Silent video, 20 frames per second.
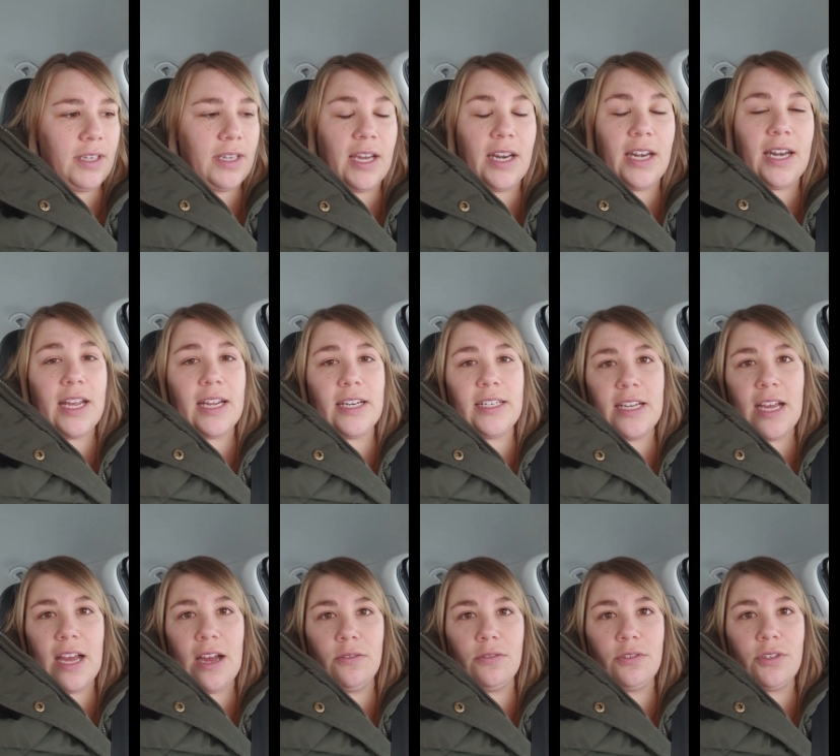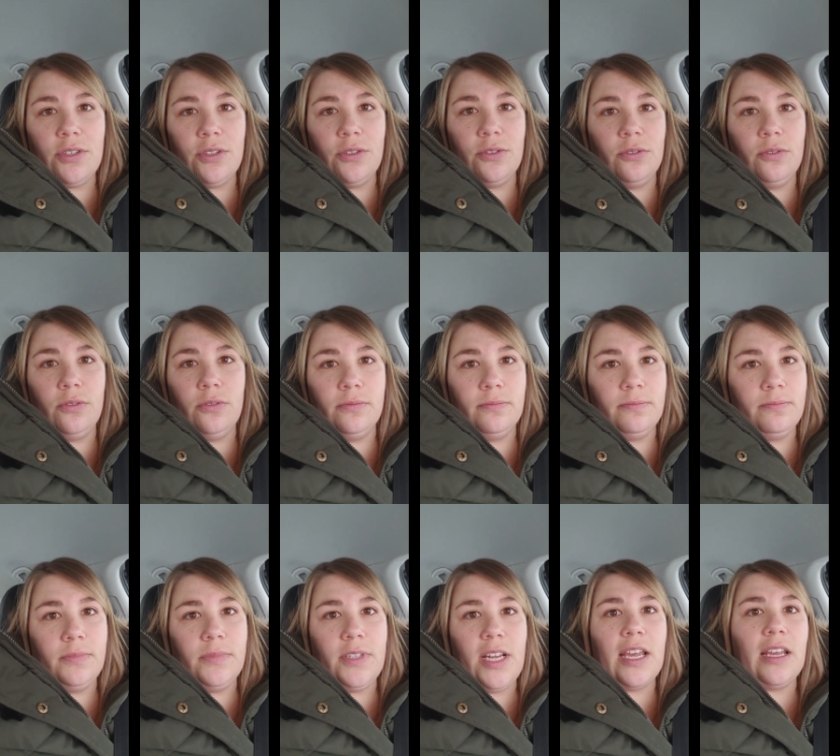going to get down to
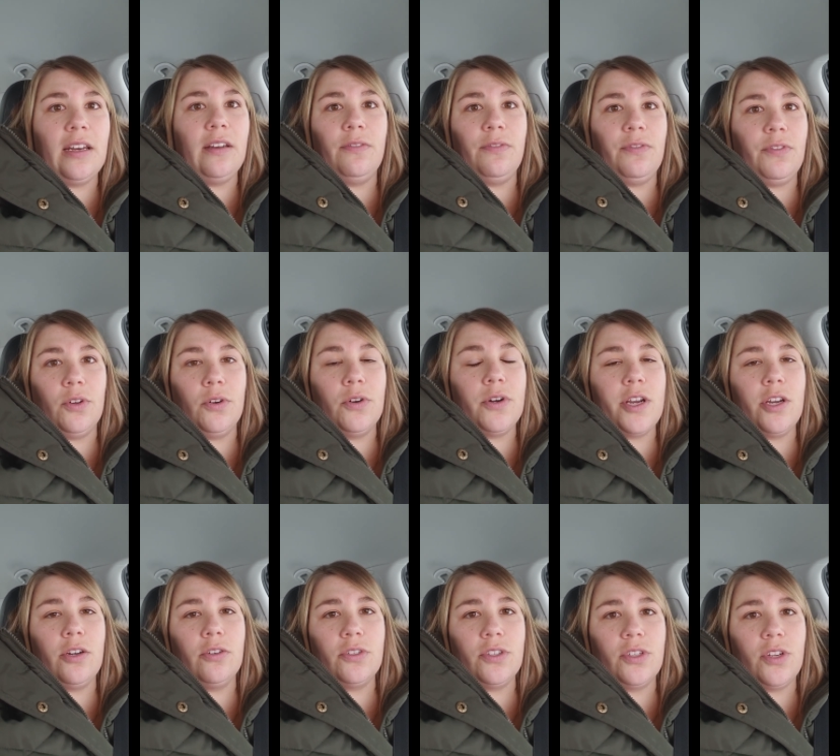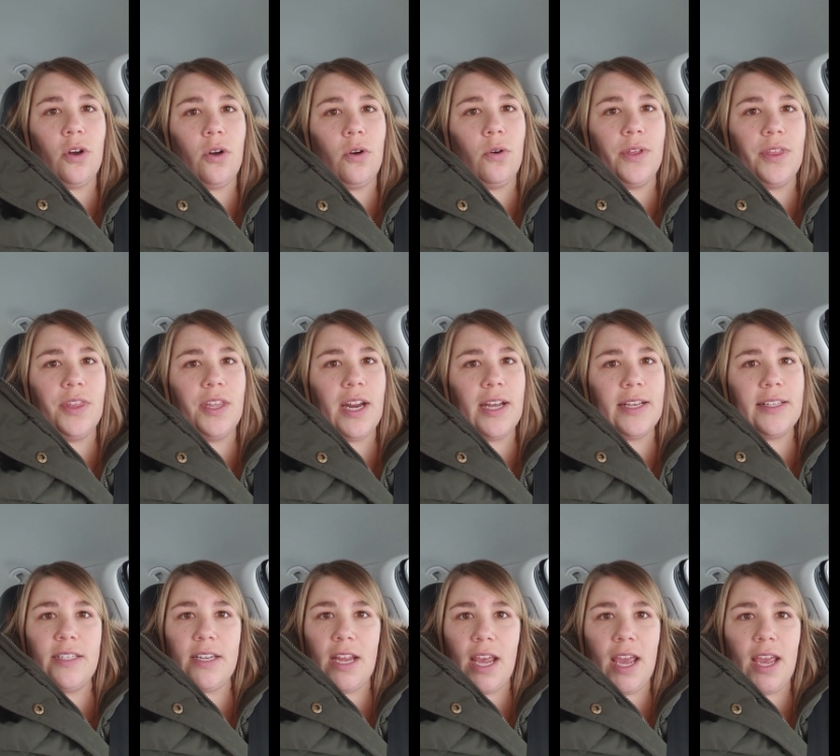negative 30 or so in the
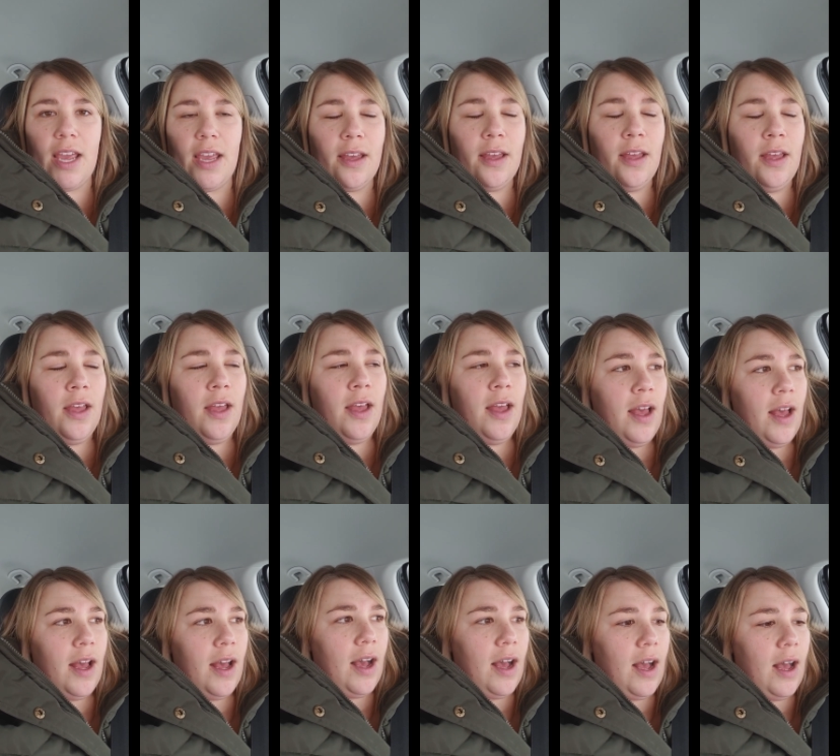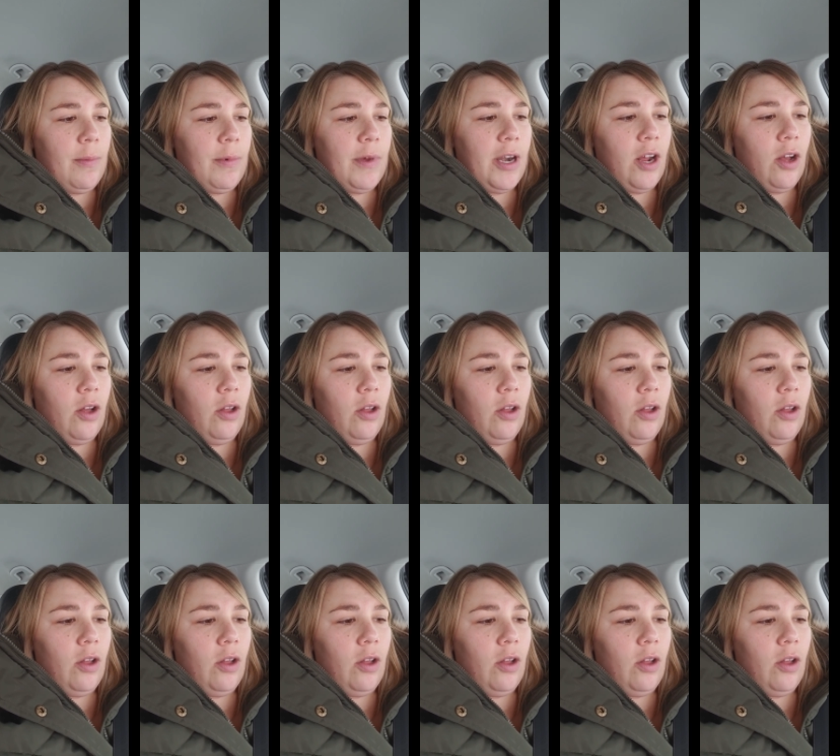next day. Um, and